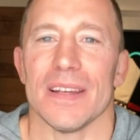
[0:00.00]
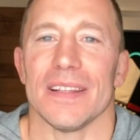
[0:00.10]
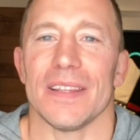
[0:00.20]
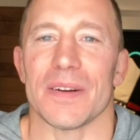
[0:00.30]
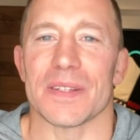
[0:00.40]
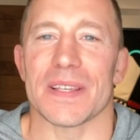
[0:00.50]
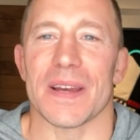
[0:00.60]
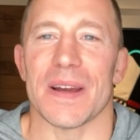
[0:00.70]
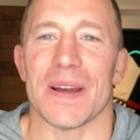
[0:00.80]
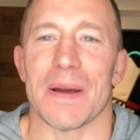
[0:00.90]
There's
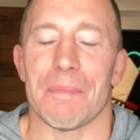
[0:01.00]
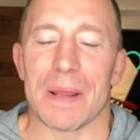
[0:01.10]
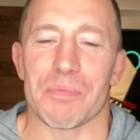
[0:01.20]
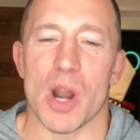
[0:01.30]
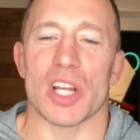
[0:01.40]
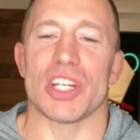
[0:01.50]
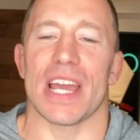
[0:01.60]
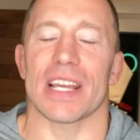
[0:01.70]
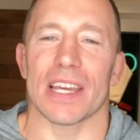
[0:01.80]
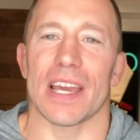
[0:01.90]
a big
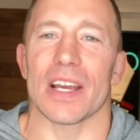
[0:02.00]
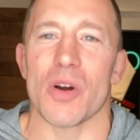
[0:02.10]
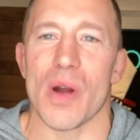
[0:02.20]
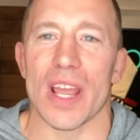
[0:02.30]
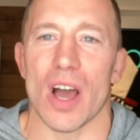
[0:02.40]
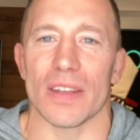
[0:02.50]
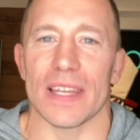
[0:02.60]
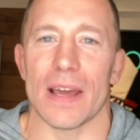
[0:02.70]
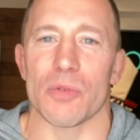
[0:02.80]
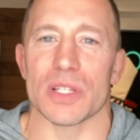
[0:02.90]
project going on
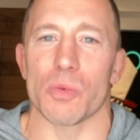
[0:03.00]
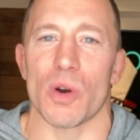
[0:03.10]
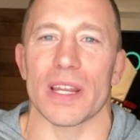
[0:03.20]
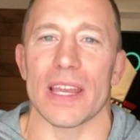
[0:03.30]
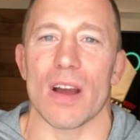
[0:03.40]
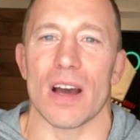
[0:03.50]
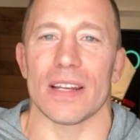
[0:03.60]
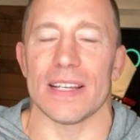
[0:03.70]
that I was working on.